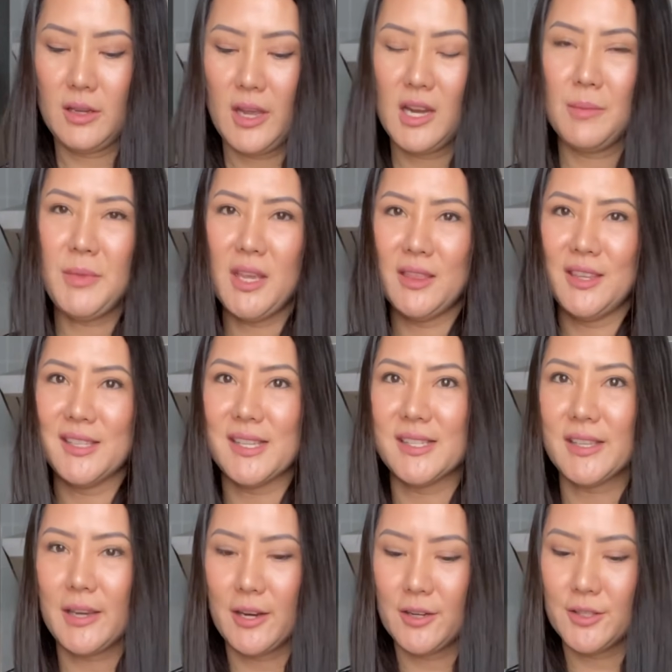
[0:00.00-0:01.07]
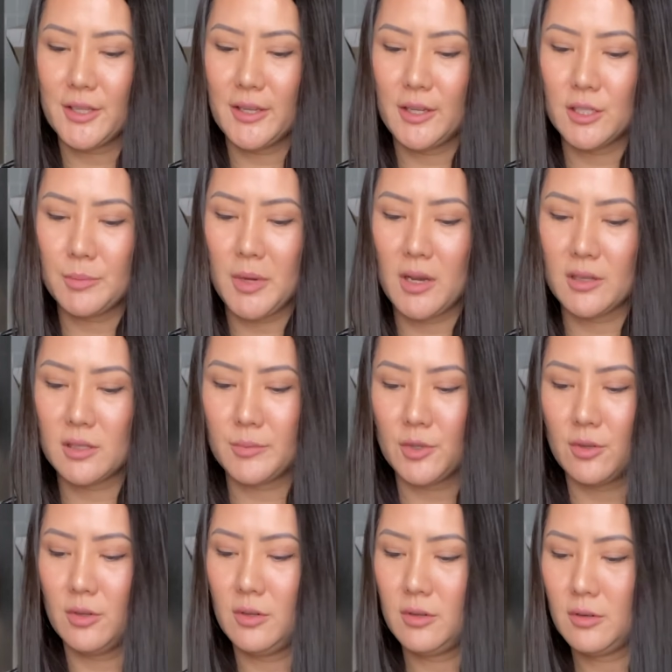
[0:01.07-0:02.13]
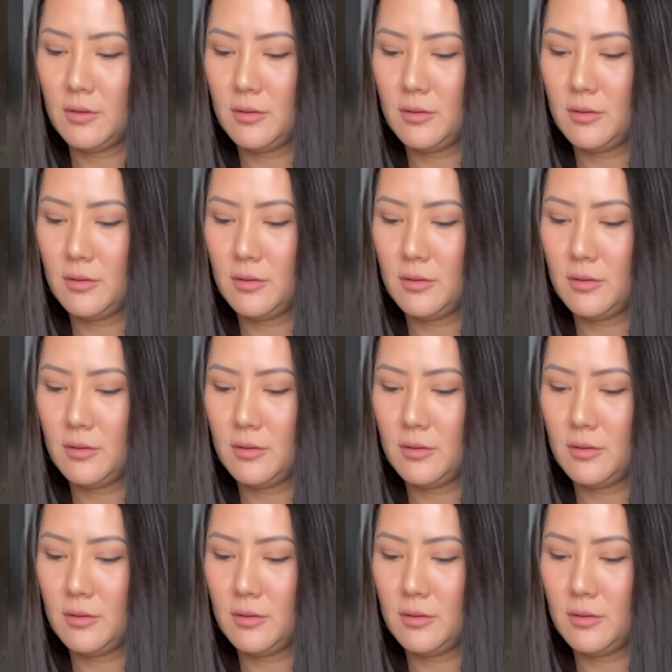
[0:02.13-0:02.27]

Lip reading: kind of make this as airtight as possible.